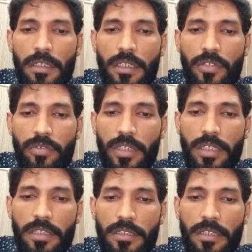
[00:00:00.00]
In
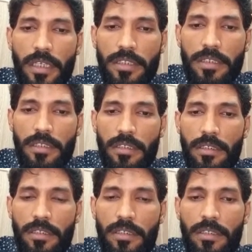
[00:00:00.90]
today's lecture,
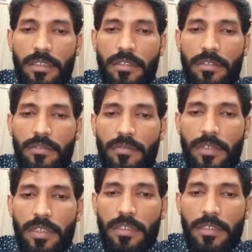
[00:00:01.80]

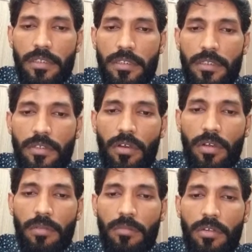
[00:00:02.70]
we talk
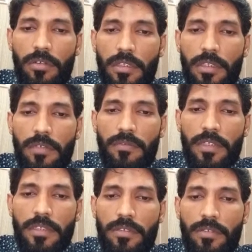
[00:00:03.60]
about the
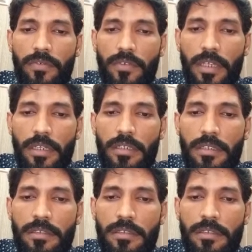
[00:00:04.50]
definition of set,